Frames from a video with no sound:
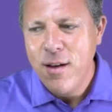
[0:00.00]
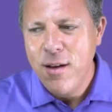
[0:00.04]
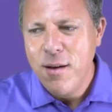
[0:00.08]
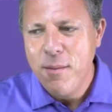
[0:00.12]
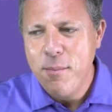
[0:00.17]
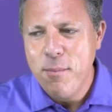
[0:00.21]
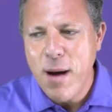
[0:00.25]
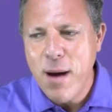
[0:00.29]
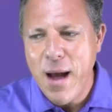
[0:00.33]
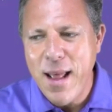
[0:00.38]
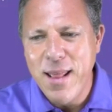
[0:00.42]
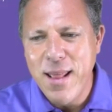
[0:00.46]

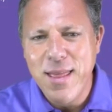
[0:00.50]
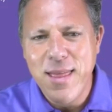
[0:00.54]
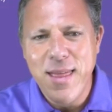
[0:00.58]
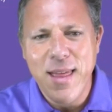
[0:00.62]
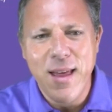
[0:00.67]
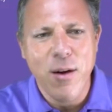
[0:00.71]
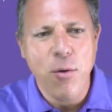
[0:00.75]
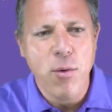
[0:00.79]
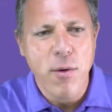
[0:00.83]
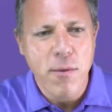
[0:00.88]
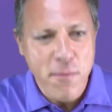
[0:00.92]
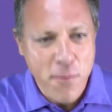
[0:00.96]
but the
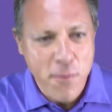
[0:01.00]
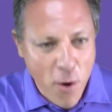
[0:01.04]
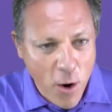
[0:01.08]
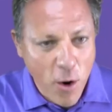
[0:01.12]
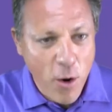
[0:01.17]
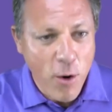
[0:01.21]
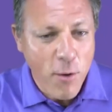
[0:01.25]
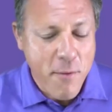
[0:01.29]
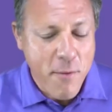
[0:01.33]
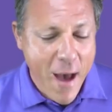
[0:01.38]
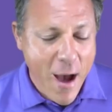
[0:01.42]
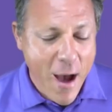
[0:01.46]

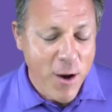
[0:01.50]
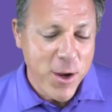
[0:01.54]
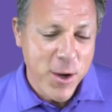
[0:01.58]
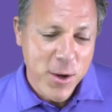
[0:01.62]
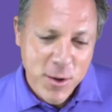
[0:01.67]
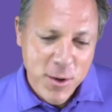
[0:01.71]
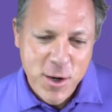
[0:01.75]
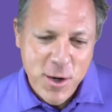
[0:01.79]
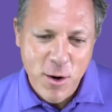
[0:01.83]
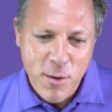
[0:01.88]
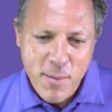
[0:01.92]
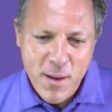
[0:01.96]
referral value
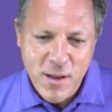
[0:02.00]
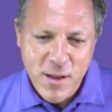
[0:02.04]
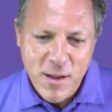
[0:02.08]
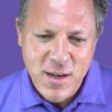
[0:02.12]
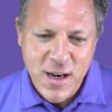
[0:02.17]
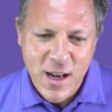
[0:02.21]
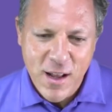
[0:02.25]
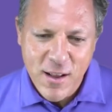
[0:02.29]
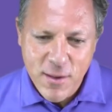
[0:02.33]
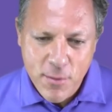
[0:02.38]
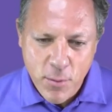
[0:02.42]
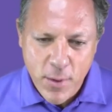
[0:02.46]
to your business,